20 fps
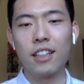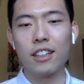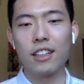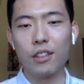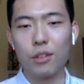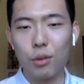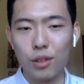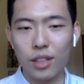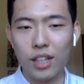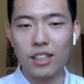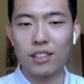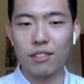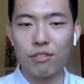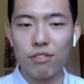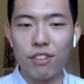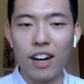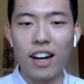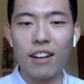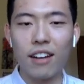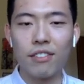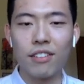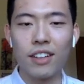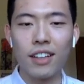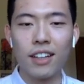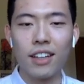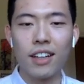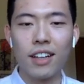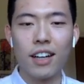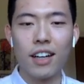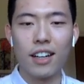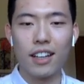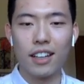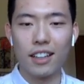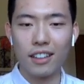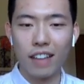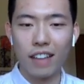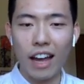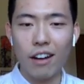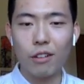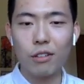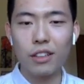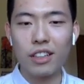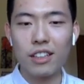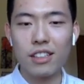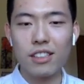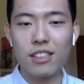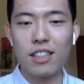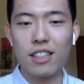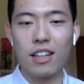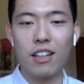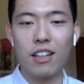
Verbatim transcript: in 2005. Uh, he now leads